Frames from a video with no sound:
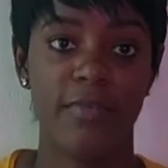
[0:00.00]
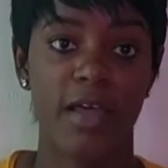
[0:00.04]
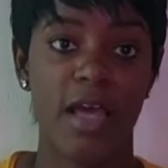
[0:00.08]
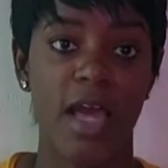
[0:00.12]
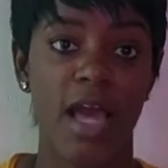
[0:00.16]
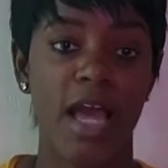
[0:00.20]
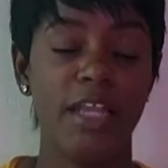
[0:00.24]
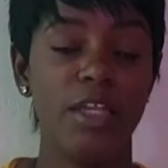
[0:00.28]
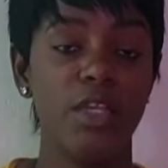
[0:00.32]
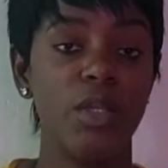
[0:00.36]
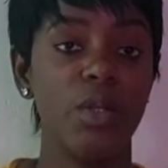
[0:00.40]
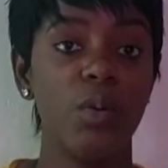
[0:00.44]

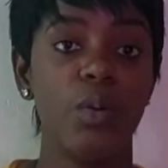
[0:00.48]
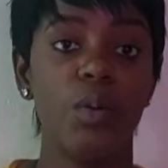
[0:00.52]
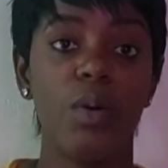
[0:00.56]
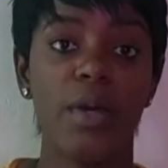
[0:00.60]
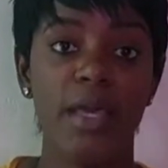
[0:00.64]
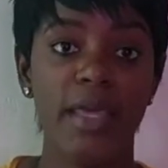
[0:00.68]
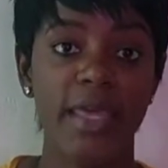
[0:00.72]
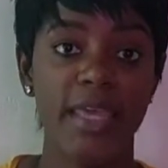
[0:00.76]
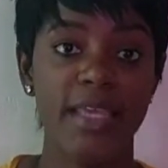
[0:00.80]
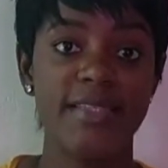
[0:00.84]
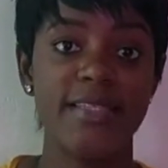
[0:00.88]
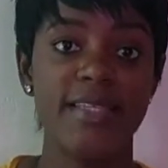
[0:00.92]
I
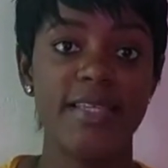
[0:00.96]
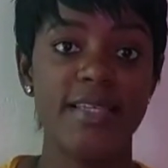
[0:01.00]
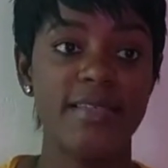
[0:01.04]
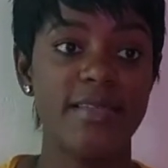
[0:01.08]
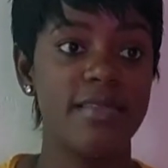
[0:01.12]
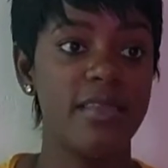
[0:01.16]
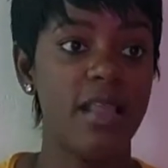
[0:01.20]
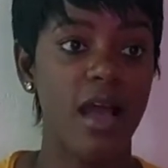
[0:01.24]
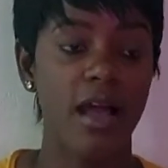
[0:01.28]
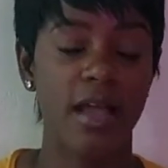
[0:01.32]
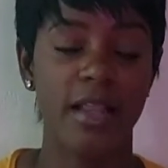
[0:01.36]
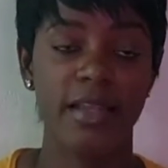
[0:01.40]
know it is
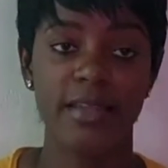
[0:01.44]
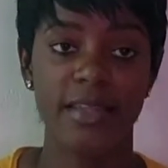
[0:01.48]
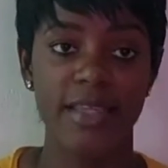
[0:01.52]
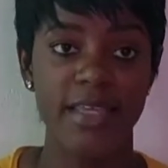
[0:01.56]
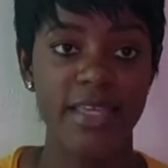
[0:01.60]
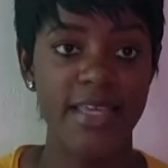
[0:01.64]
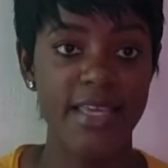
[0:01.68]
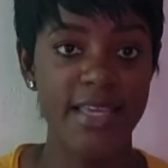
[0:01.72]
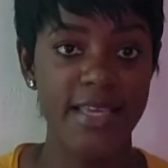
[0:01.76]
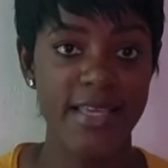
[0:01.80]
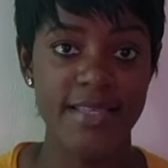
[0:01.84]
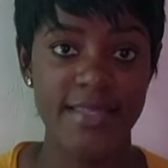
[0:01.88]
not
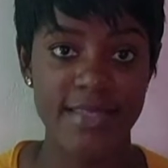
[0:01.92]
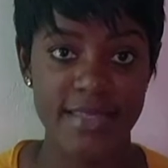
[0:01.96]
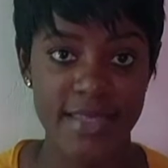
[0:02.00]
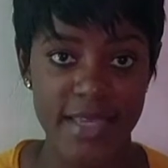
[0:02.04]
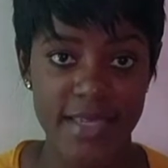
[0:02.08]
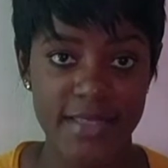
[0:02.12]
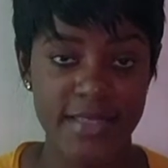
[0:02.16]
easy.